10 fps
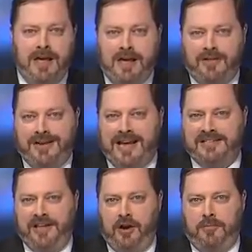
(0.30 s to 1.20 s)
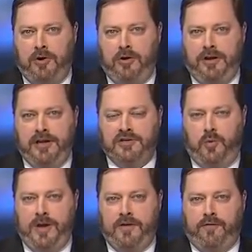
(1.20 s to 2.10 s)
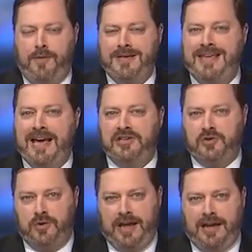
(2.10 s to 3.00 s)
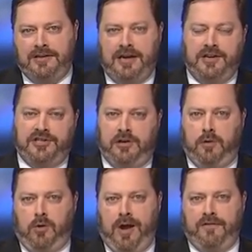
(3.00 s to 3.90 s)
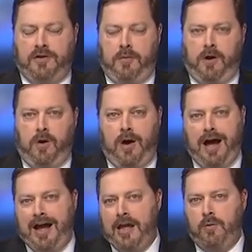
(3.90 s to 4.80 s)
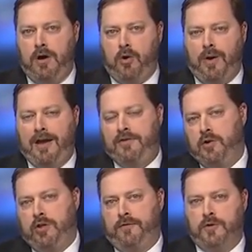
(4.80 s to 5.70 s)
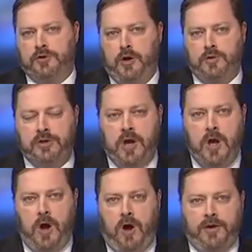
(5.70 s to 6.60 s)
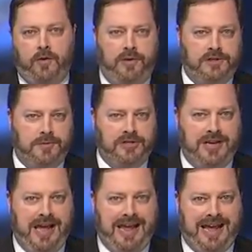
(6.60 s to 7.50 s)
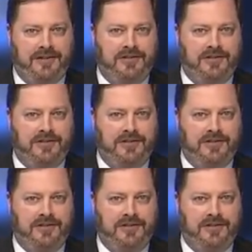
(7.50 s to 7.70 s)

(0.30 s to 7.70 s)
The TaxSlayer Bowl is a week from yesterday. Tennessee will arrive tomorrow. Iowa arrived here on the First Coast on Christmas Day. And